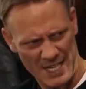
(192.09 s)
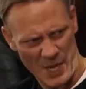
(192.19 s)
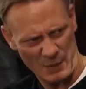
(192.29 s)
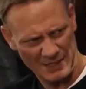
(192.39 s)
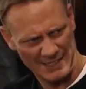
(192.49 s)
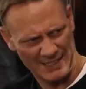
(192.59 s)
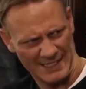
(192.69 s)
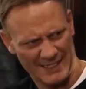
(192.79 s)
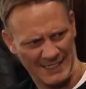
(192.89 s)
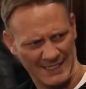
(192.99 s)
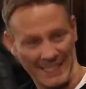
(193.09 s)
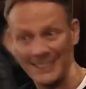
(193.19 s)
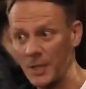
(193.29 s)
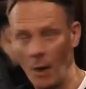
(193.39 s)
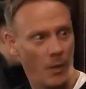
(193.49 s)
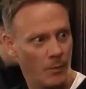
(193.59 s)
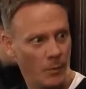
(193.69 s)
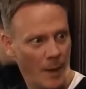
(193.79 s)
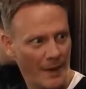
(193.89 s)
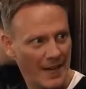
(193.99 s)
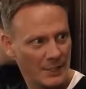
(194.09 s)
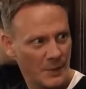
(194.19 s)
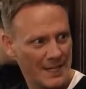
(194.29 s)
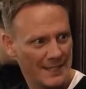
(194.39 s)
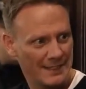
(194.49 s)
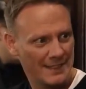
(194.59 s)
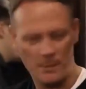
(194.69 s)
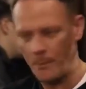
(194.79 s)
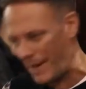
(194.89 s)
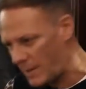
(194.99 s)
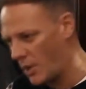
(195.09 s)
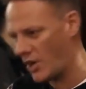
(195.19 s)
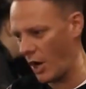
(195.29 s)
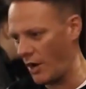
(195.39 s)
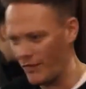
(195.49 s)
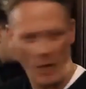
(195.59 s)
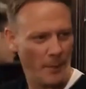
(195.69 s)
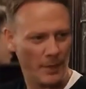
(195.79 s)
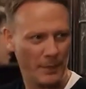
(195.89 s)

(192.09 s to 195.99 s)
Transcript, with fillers: no. I tell you what, what about next week? Let's bin work off and hop on a